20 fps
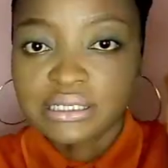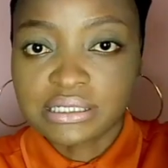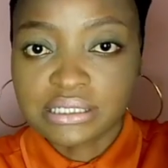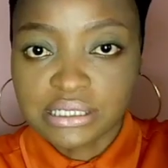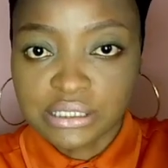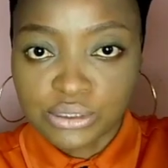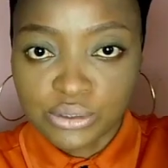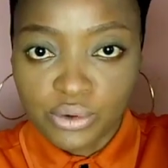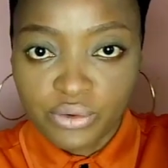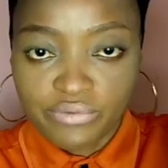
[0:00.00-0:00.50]
is
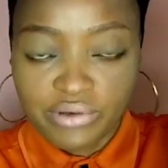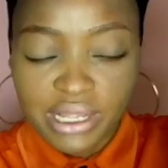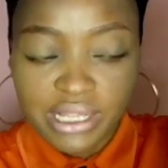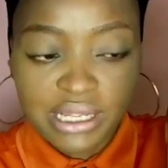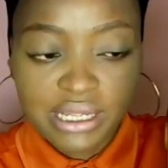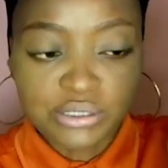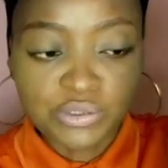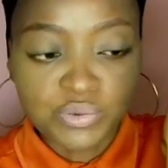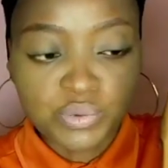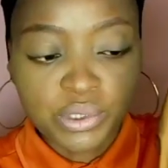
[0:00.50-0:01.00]
covered
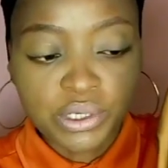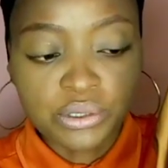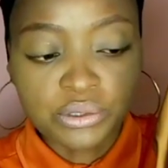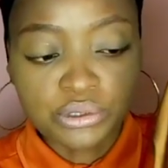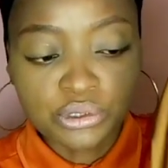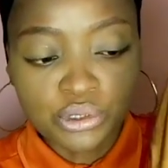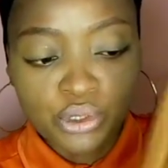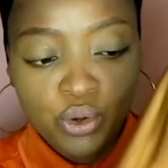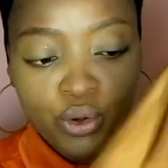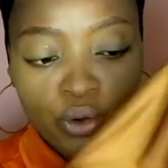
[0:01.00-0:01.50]
as well.
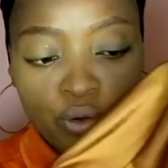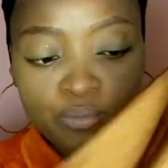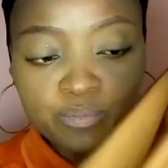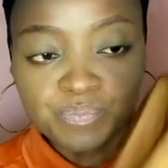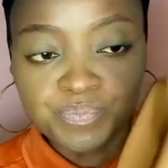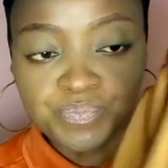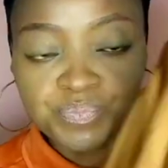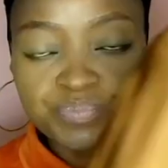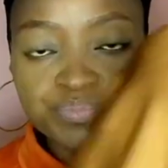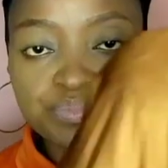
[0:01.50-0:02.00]
So
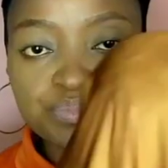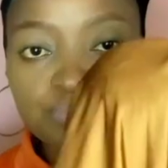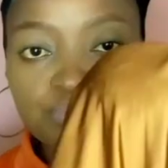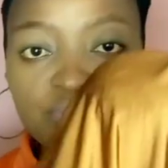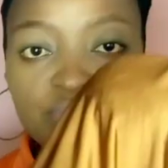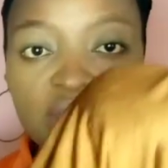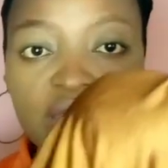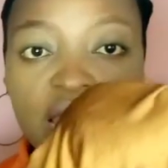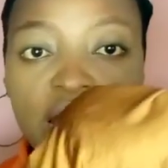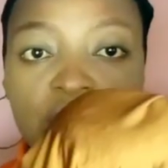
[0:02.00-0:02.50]

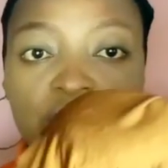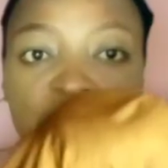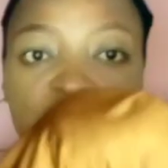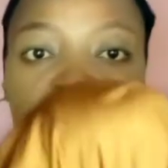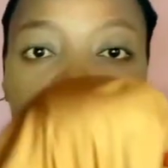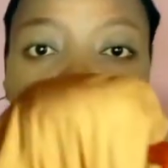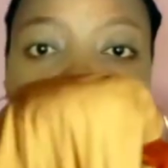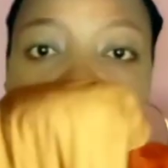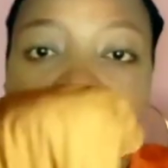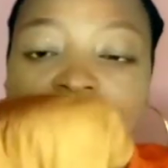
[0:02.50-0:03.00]
I'll dip
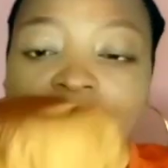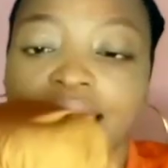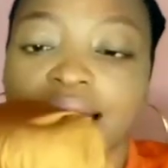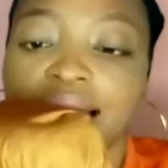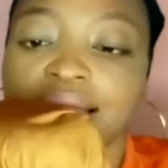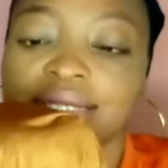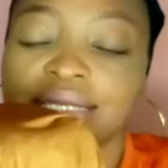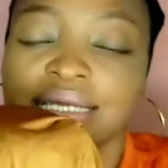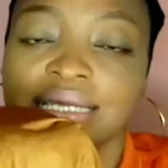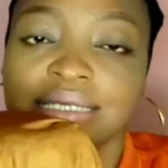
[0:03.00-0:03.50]
my hand
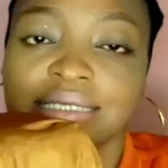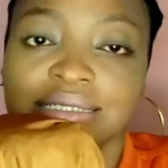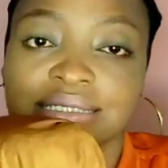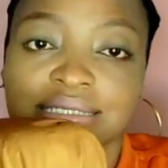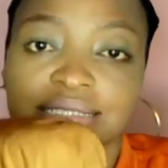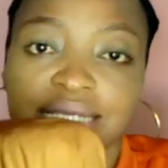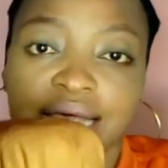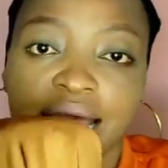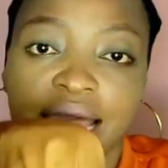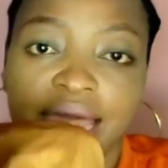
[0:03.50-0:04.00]

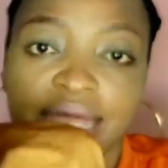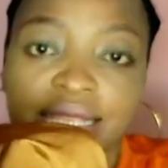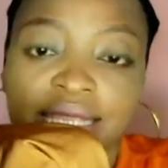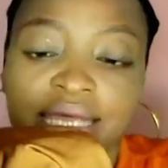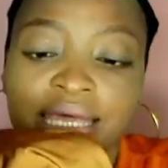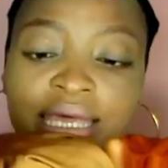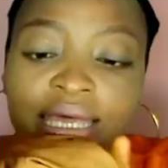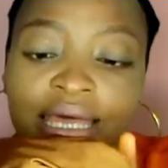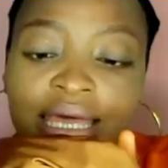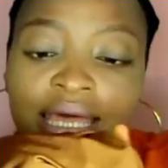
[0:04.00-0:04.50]
inside
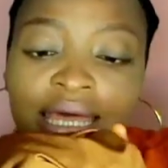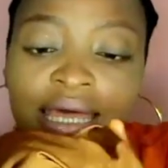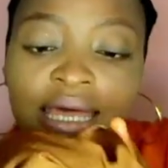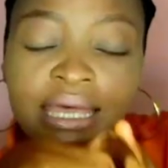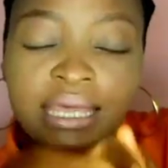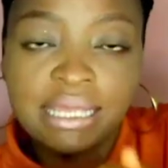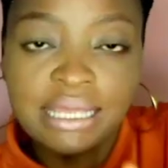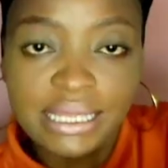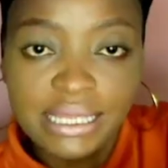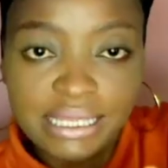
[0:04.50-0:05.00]

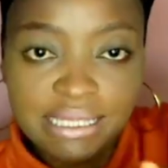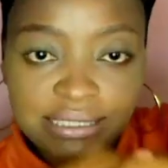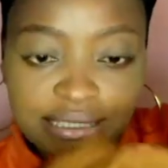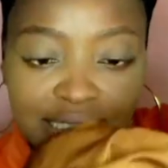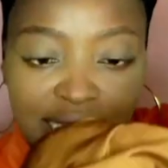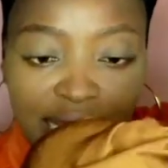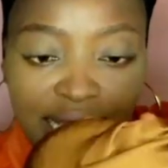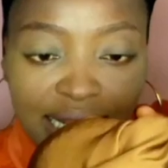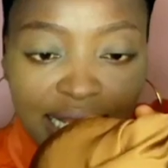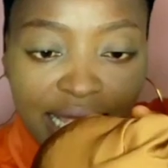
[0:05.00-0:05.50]

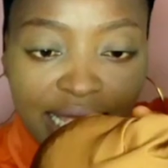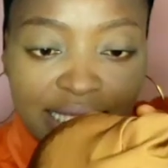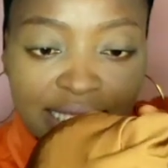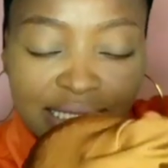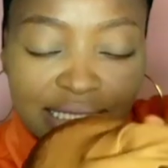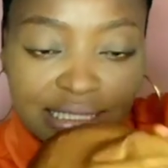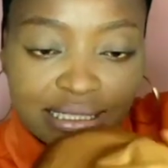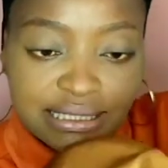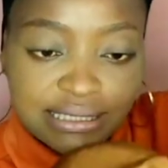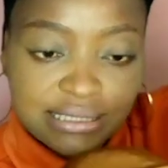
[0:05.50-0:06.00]
like
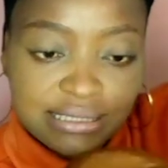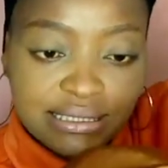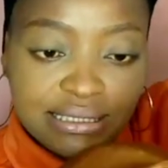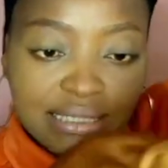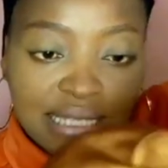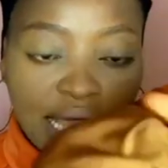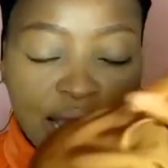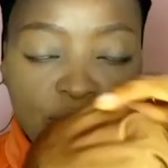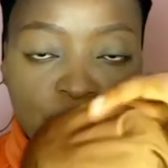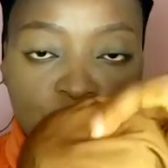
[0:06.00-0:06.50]
this. I
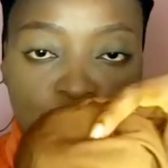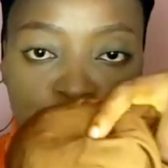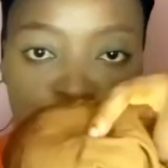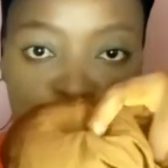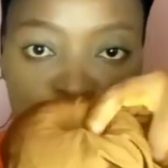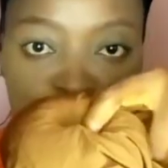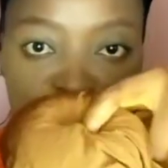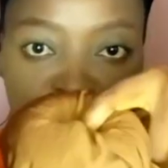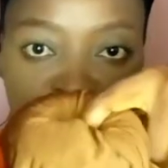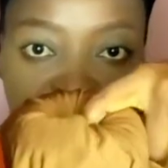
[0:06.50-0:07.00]
want to
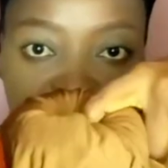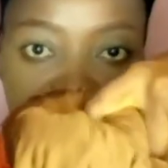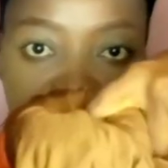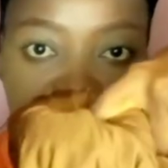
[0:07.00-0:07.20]
bring